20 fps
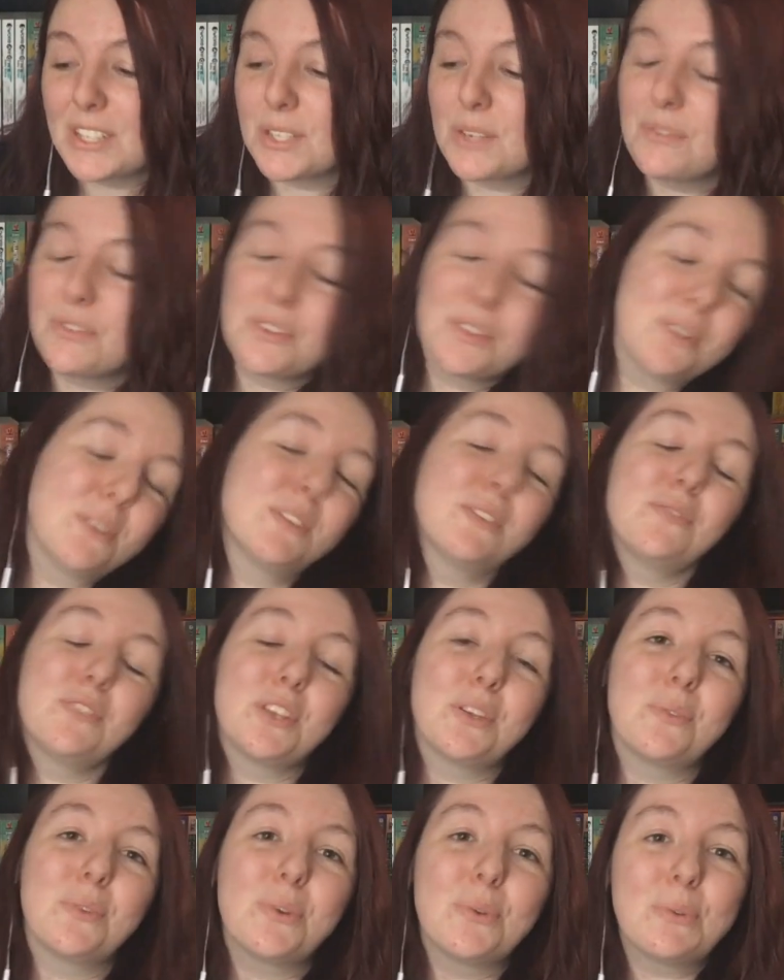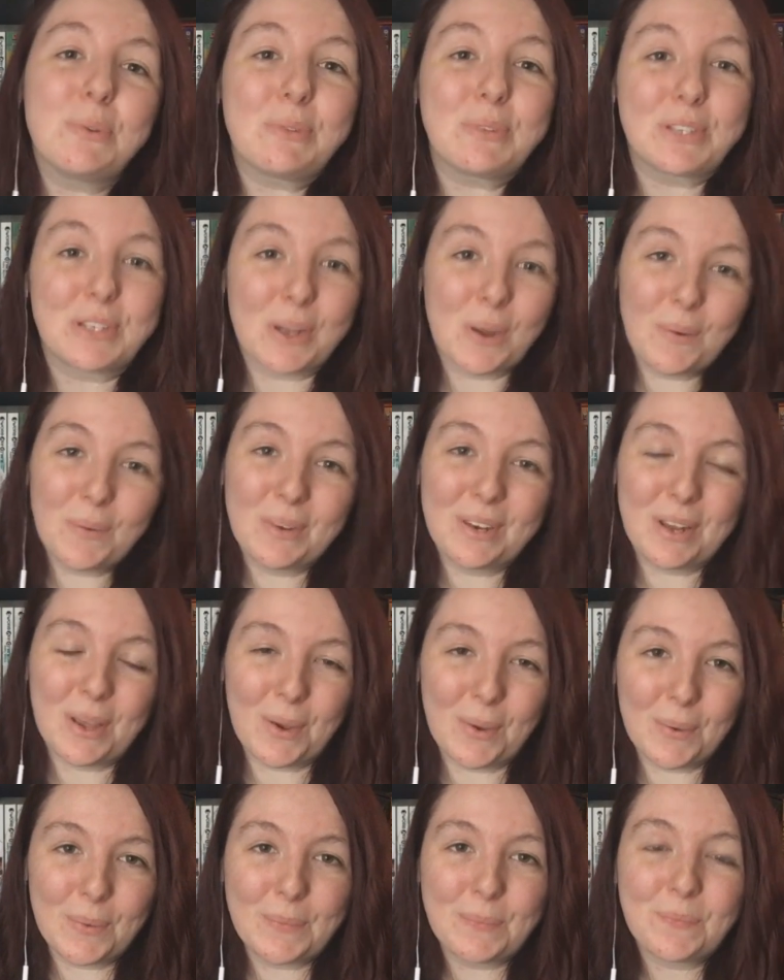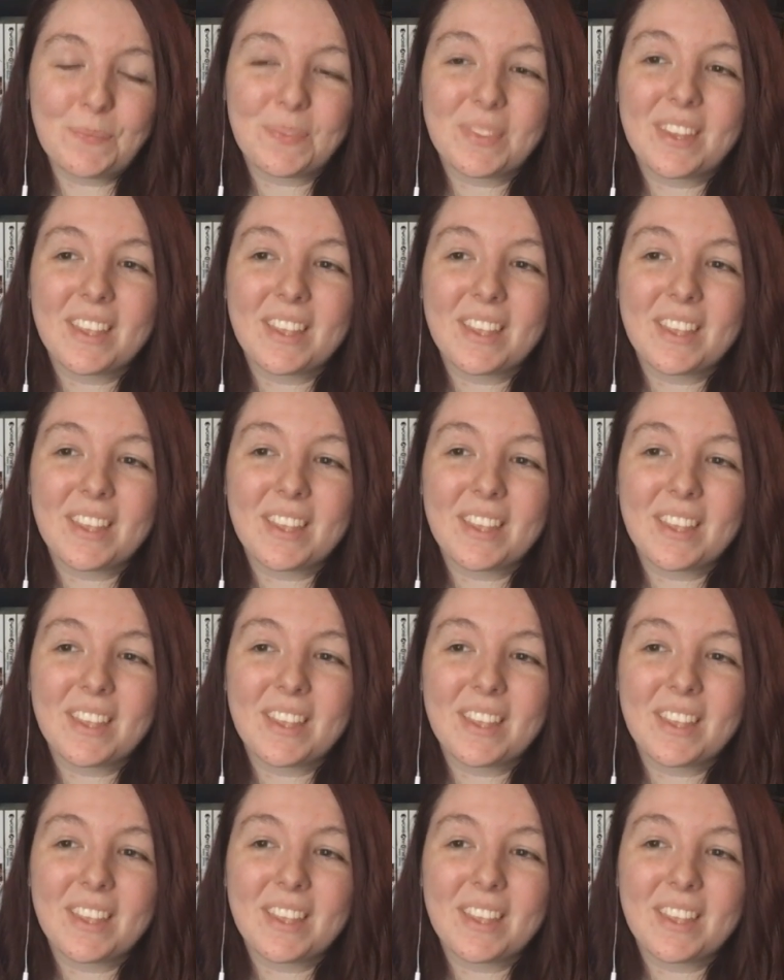So for those of you who don't know,